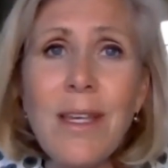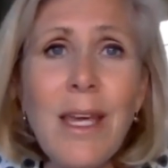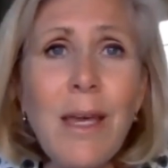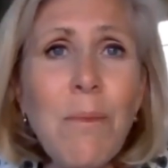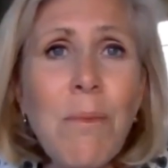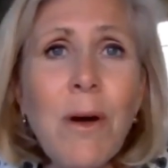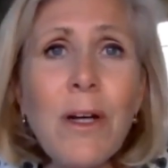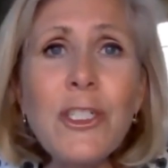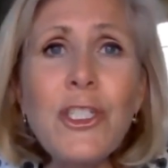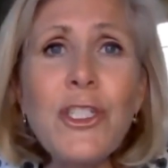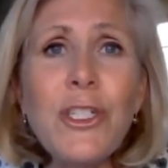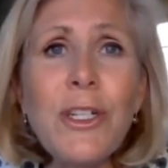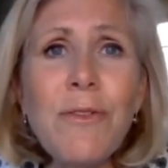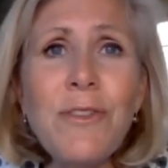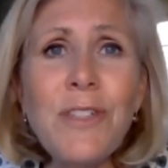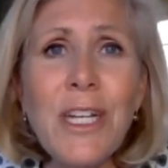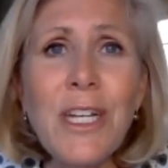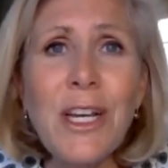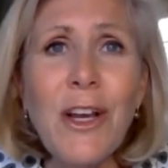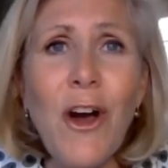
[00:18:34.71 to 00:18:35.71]
keep on
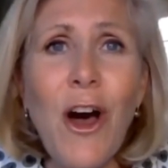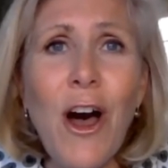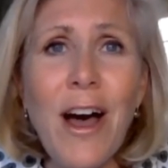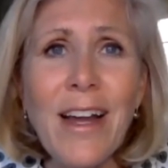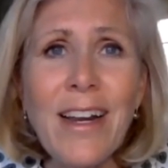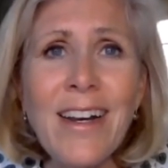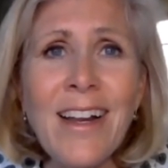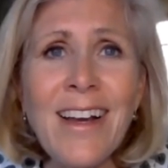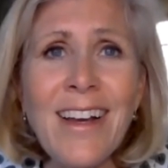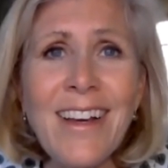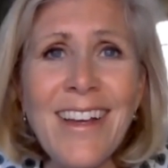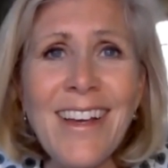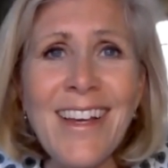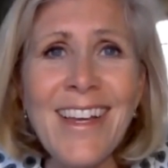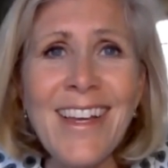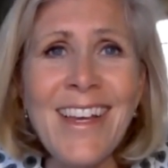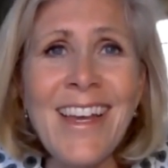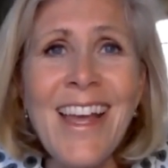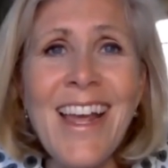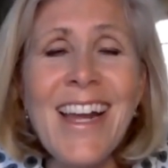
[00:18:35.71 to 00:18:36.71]
shifting on.
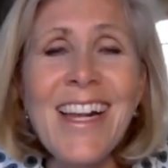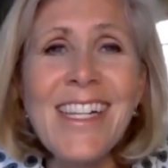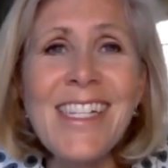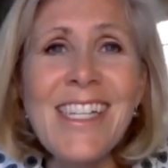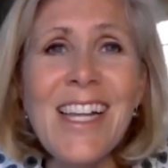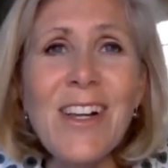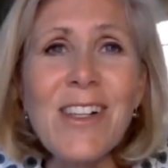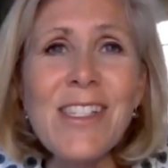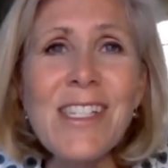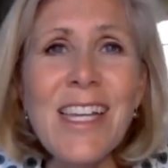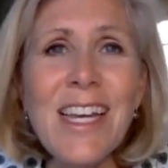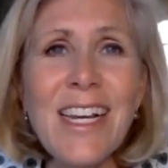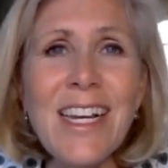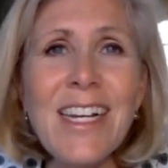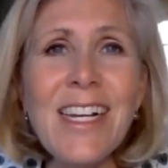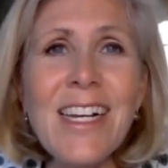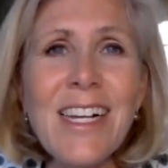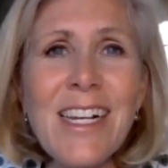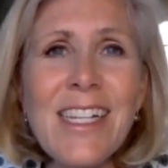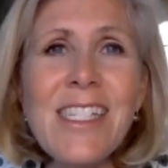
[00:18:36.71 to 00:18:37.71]
Sounds
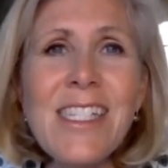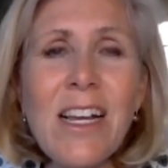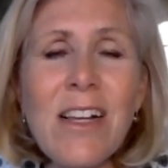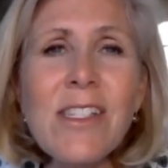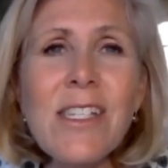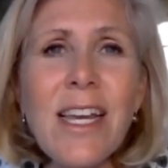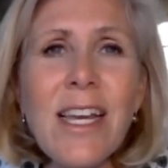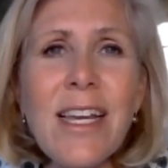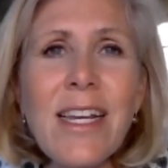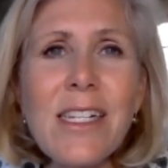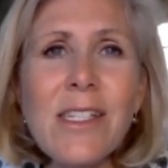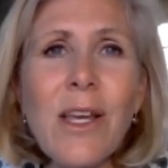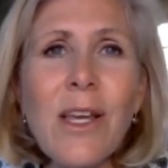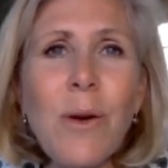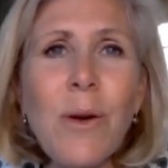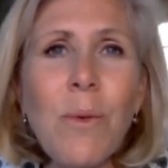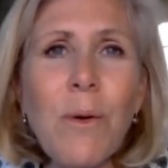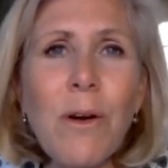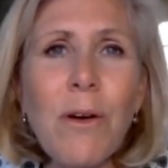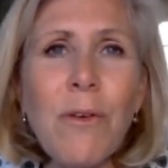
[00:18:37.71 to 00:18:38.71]
like it's
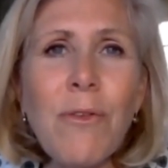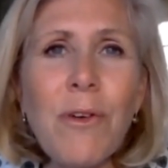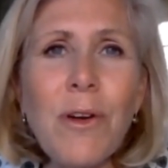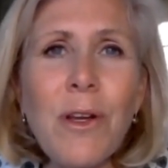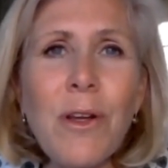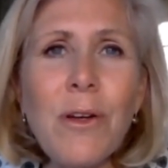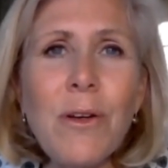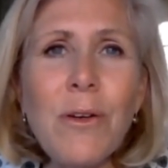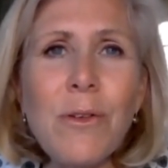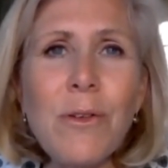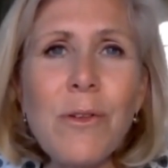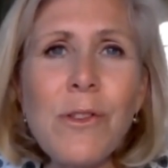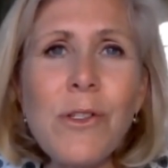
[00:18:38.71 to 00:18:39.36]
going to work for you.